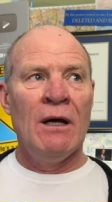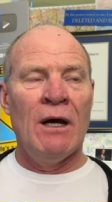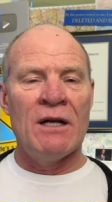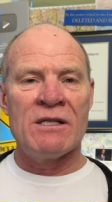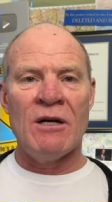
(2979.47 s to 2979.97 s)

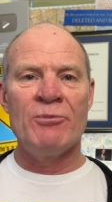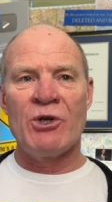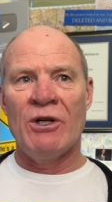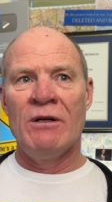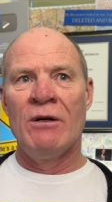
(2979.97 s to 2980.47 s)

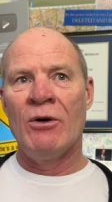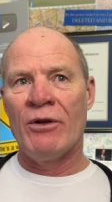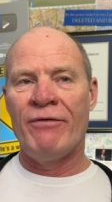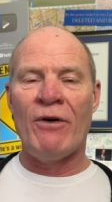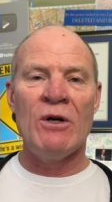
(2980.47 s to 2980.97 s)
assumption or
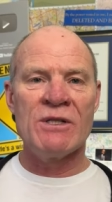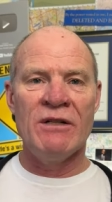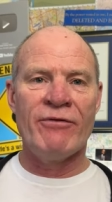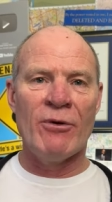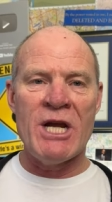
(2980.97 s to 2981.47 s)
the false
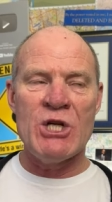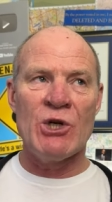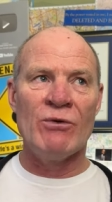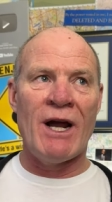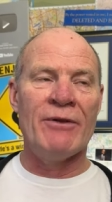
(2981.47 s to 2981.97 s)

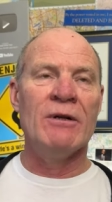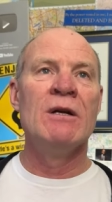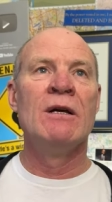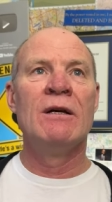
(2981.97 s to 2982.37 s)
information, rather.